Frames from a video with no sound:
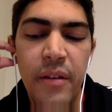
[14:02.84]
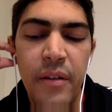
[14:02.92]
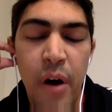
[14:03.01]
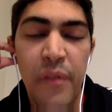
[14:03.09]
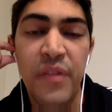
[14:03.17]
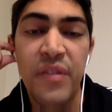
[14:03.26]

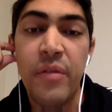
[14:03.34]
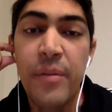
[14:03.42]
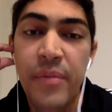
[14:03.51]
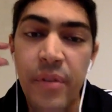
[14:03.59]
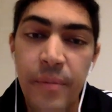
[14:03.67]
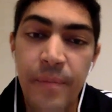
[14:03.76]
CoffeeScript.
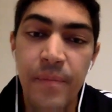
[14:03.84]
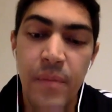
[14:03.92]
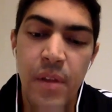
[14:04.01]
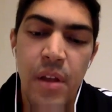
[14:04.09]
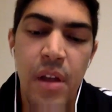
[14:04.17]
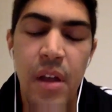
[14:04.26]

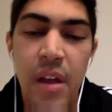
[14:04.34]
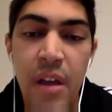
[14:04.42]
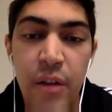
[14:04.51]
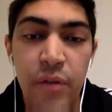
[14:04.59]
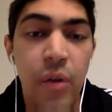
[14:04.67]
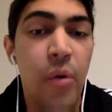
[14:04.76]

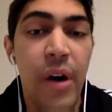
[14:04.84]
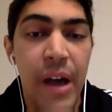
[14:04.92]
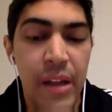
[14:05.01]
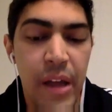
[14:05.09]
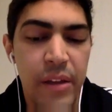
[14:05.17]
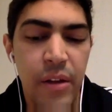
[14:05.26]
Nice. So
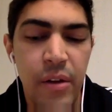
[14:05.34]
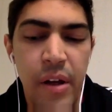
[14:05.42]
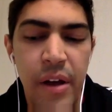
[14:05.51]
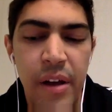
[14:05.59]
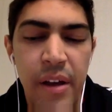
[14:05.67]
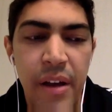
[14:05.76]
I, I don't,
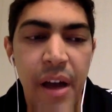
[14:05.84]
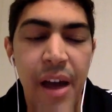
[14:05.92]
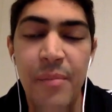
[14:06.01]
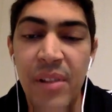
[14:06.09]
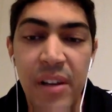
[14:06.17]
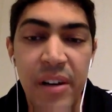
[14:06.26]
uh,
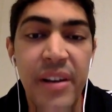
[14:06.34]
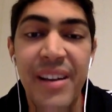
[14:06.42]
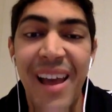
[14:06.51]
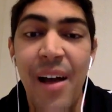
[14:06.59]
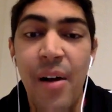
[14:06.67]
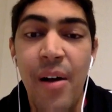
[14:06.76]
I'm learning
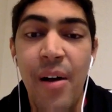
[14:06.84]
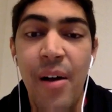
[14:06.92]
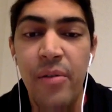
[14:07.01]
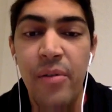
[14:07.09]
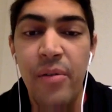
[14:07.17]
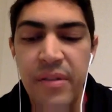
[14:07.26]
now
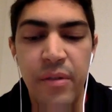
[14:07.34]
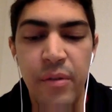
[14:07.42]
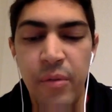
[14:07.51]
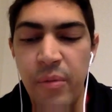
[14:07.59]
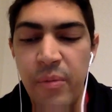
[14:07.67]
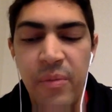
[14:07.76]
Just
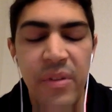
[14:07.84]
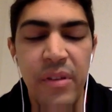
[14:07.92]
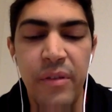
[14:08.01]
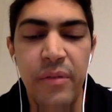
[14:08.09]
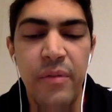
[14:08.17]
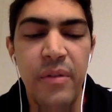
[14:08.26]
so
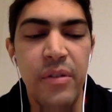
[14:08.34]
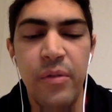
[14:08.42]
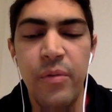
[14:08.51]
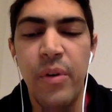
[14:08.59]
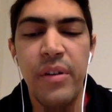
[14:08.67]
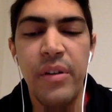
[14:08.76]
it
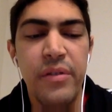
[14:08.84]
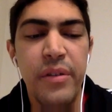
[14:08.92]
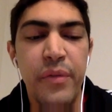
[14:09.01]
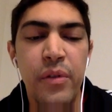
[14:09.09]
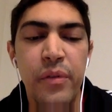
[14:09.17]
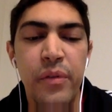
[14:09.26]
was
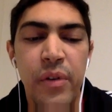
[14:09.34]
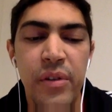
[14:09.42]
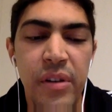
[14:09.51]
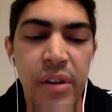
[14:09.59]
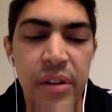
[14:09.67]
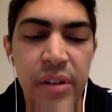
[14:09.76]
difficult for
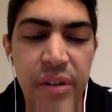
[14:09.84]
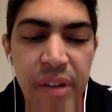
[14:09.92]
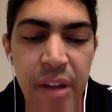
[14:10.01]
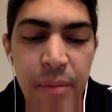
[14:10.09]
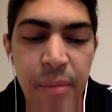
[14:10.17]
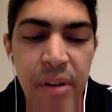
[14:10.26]

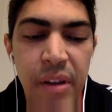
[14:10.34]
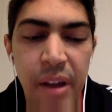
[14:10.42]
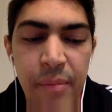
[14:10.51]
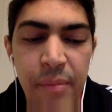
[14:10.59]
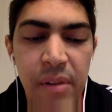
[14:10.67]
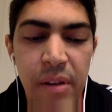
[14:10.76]
understand, but
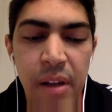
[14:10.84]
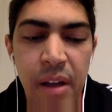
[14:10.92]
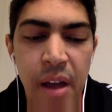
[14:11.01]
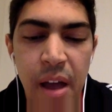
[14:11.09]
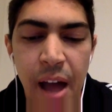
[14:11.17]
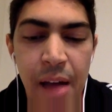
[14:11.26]
I'm
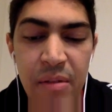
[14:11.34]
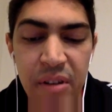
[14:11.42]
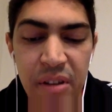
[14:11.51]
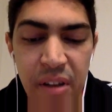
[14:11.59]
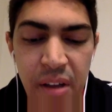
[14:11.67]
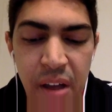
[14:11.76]
I mean
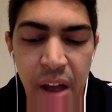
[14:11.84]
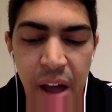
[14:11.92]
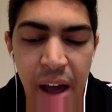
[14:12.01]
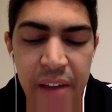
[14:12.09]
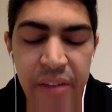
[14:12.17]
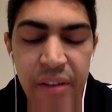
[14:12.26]

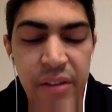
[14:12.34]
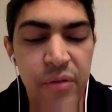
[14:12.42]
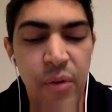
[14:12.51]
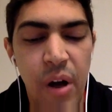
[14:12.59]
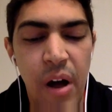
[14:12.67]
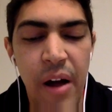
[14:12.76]
I did
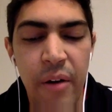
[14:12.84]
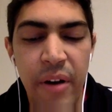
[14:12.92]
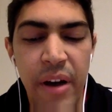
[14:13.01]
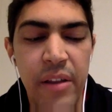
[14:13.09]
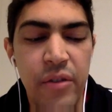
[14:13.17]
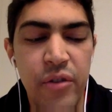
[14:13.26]

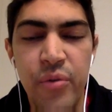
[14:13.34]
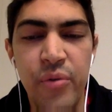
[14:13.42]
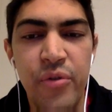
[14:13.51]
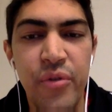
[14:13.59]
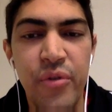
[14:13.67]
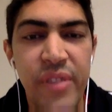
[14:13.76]
already two
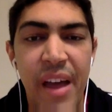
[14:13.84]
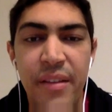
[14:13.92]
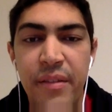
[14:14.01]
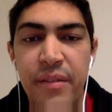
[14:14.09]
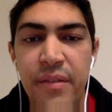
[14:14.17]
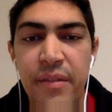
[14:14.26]
two
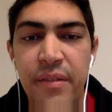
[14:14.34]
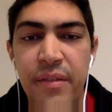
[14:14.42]
tasks.